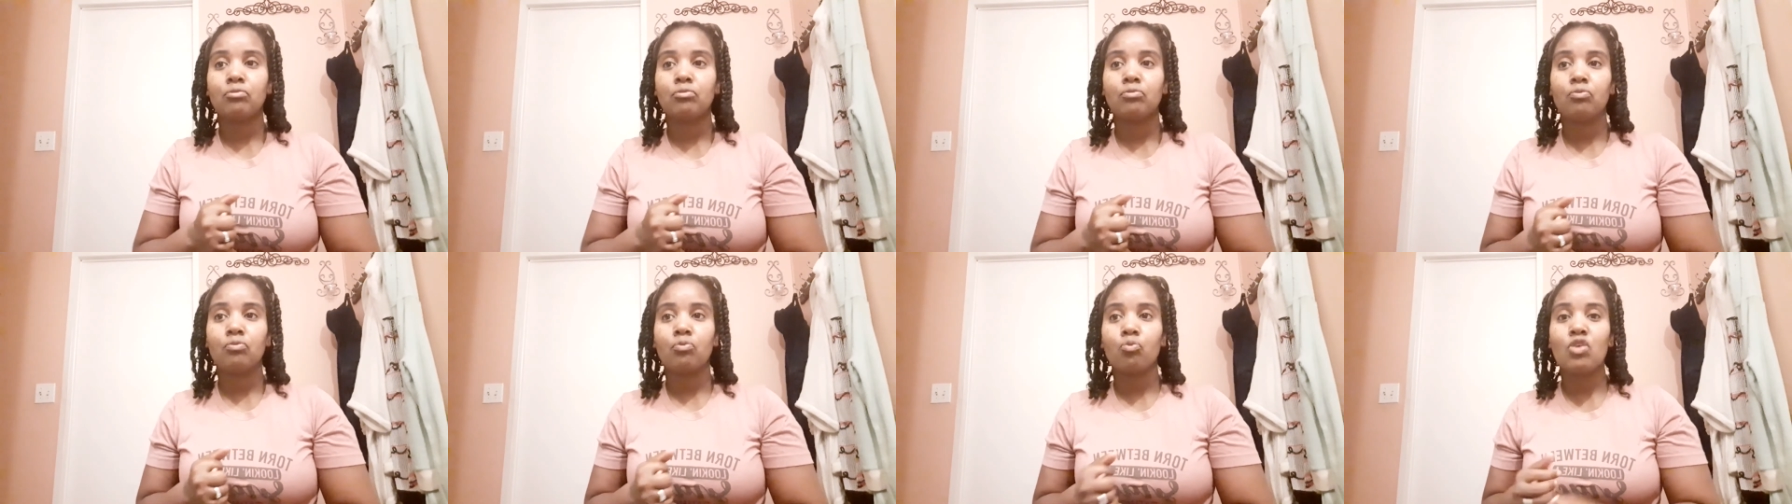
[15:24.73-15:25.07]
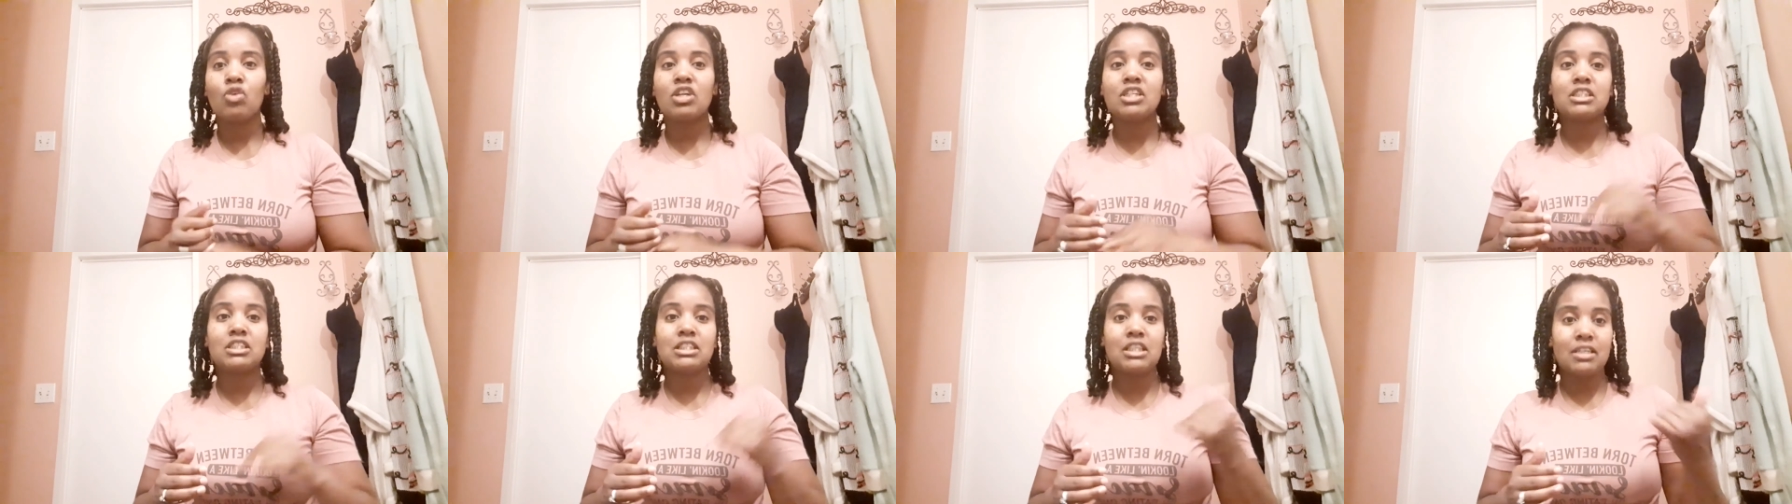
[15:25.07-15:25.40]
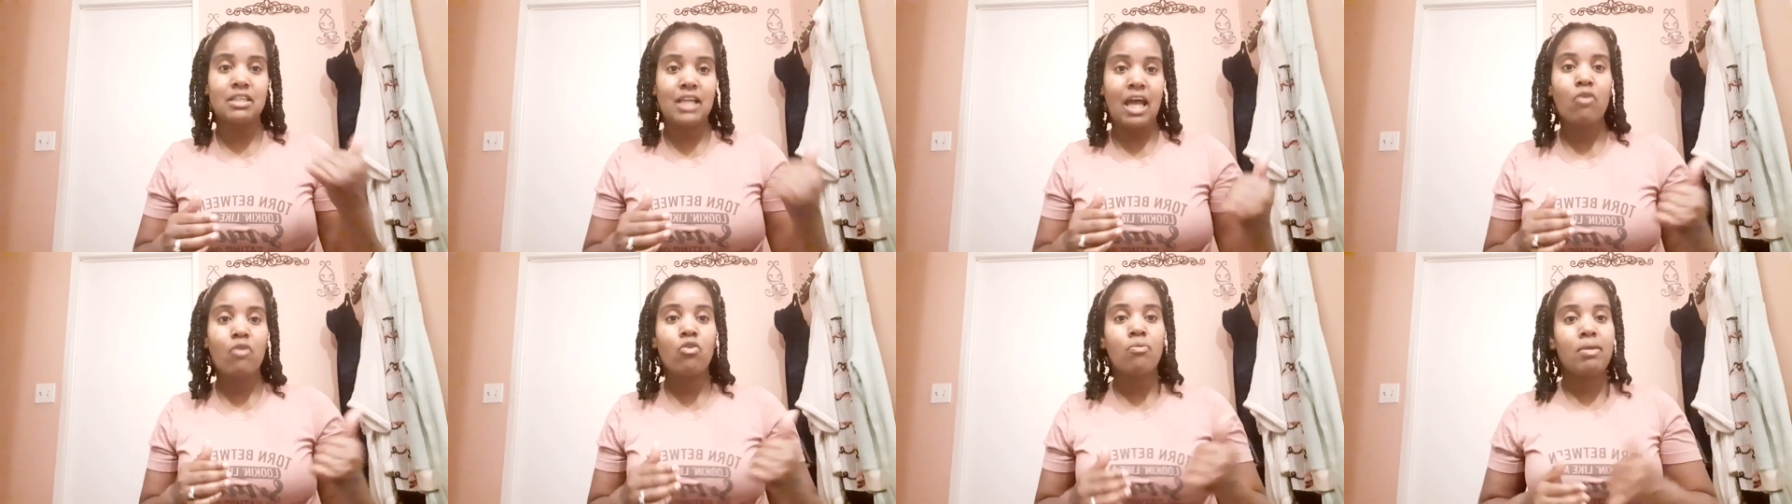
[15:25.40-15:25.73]
which
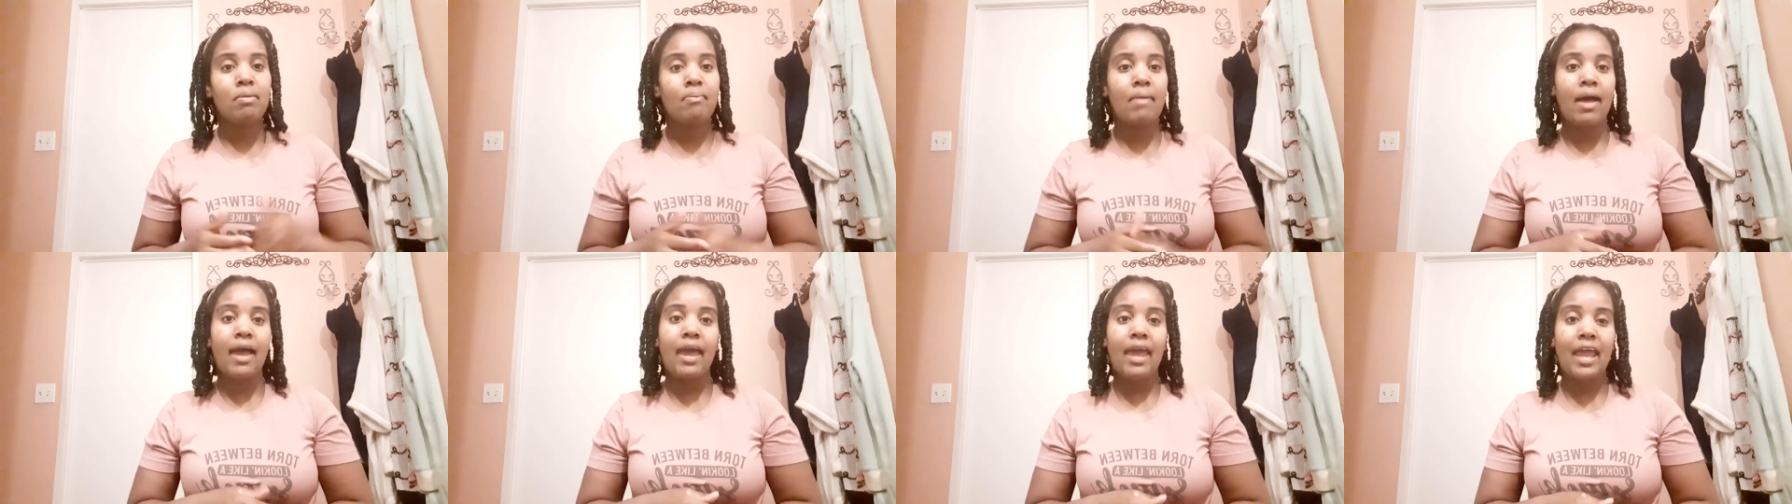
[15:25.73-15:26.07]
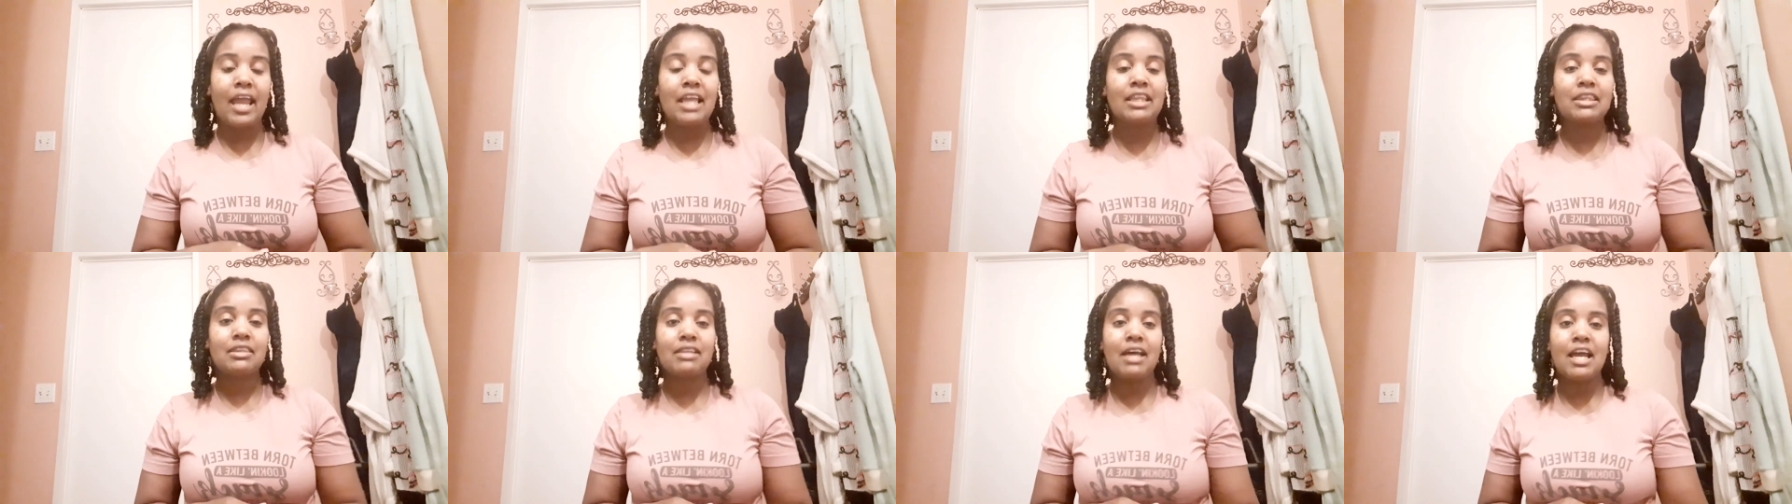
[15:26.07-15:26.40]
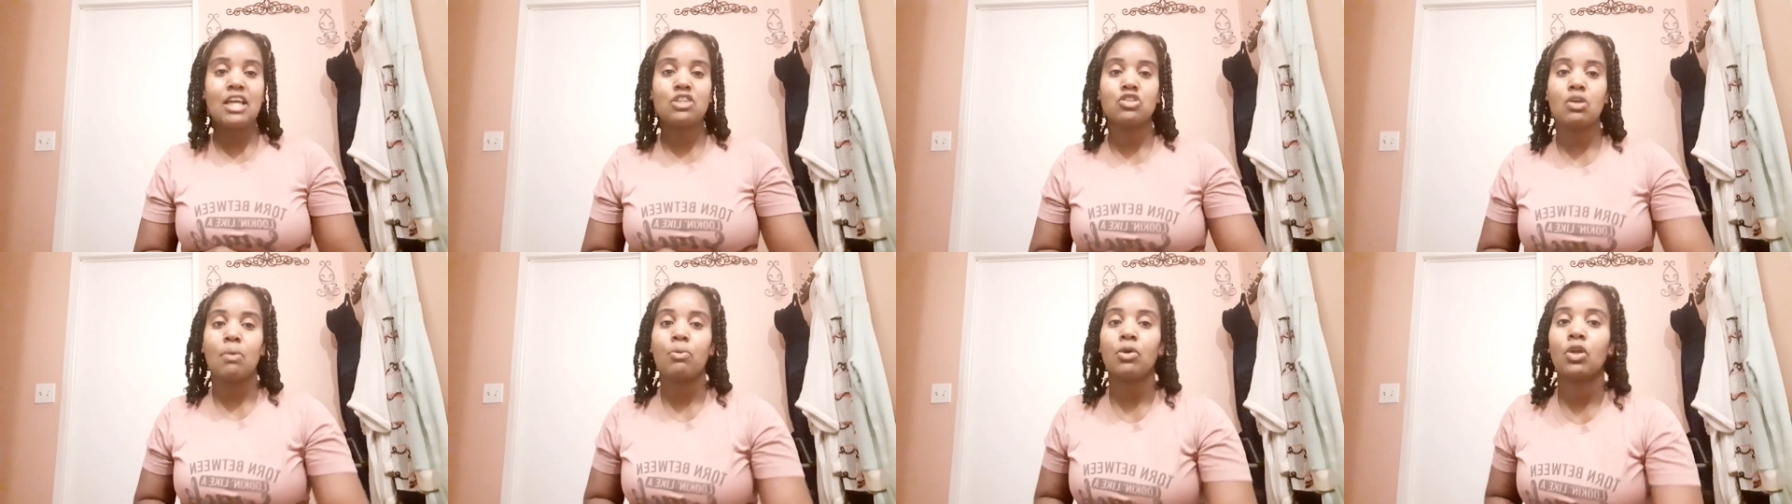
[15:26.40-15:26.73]
tonight will be my 8th
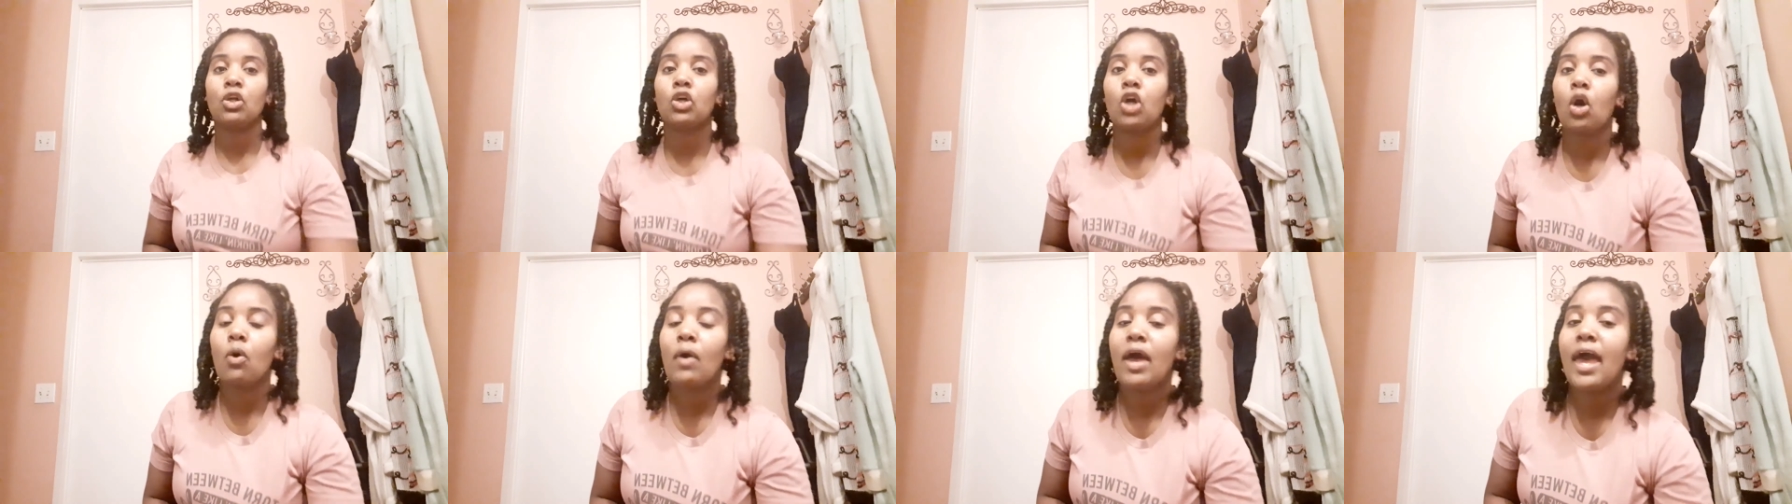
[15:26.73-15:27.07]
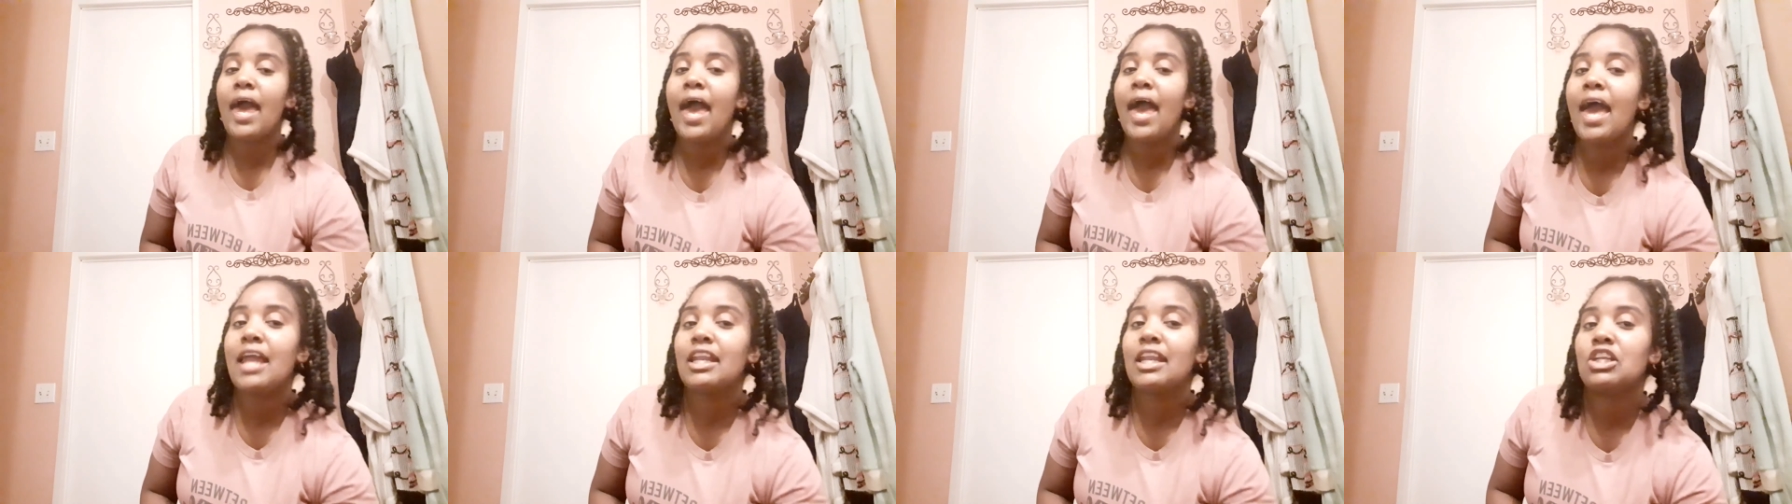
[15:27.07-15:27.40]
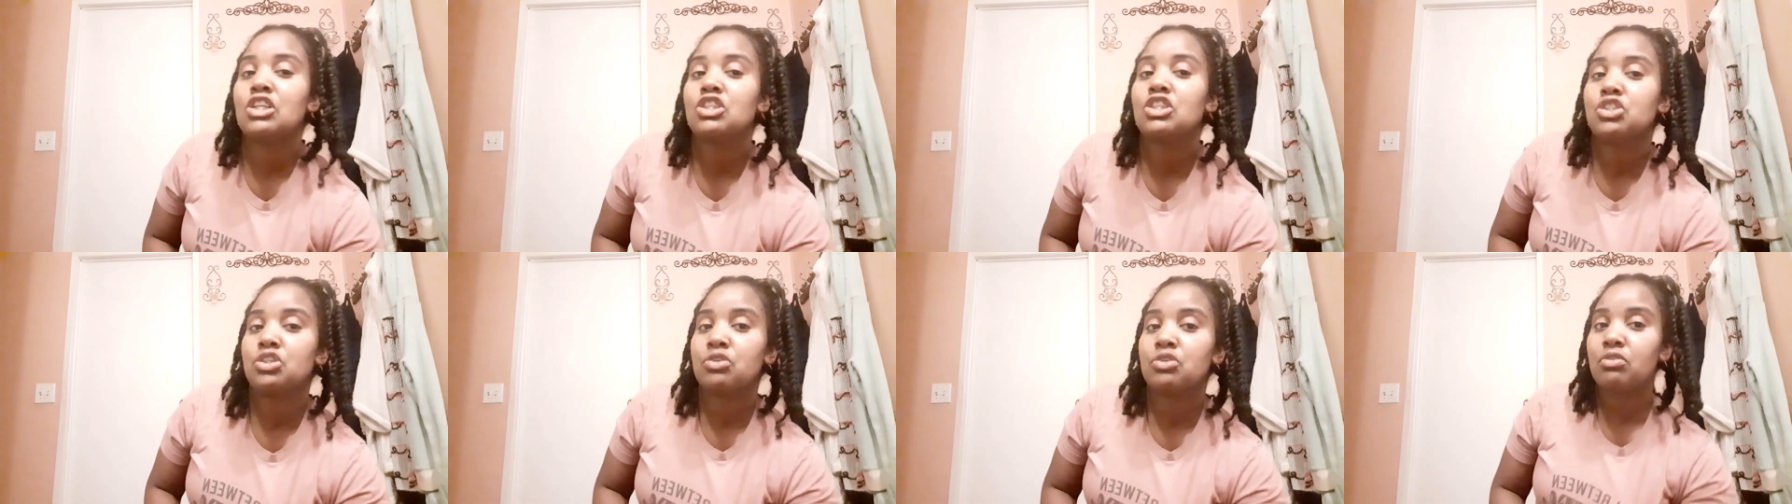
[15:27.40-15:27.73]
night, so I'm going to go ahead
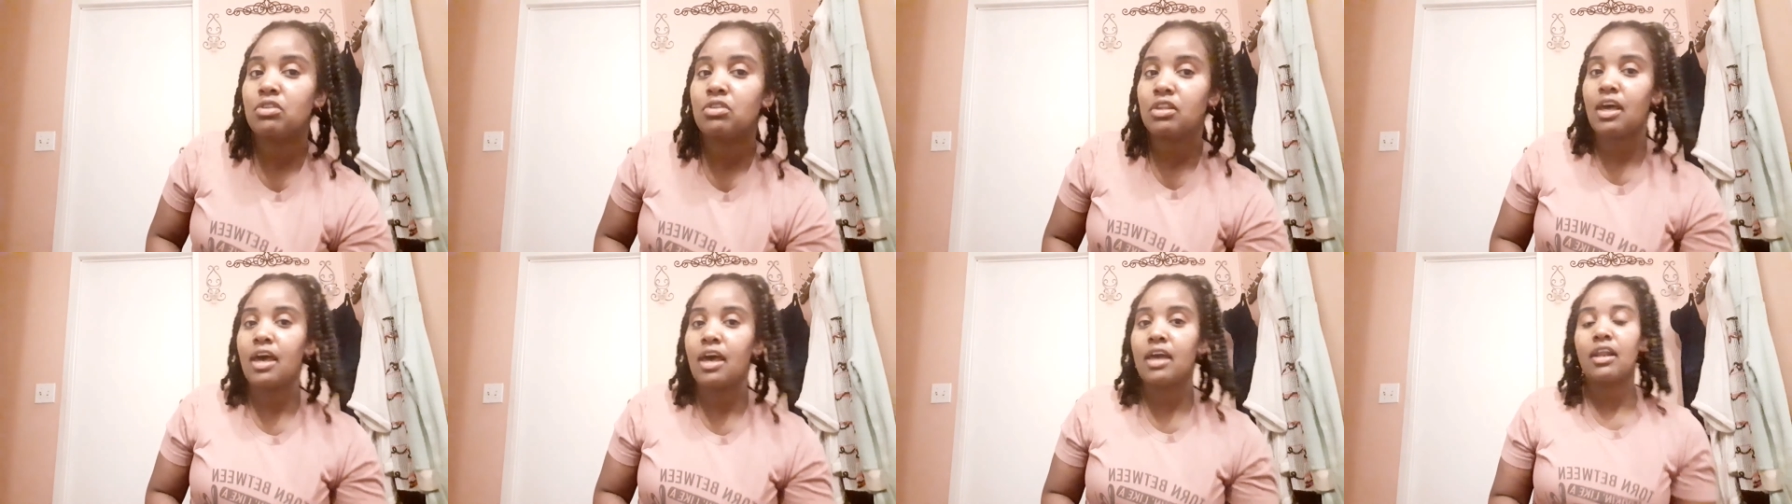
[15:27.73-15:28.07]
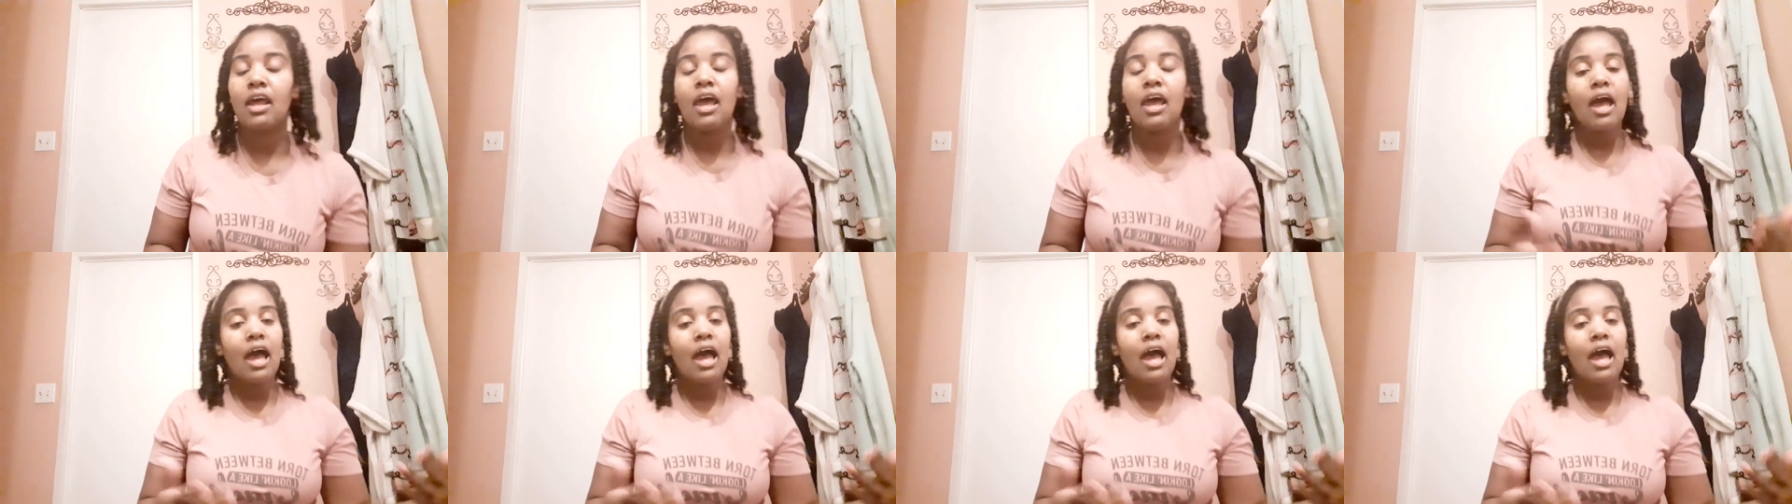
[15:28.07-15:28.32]
and do that.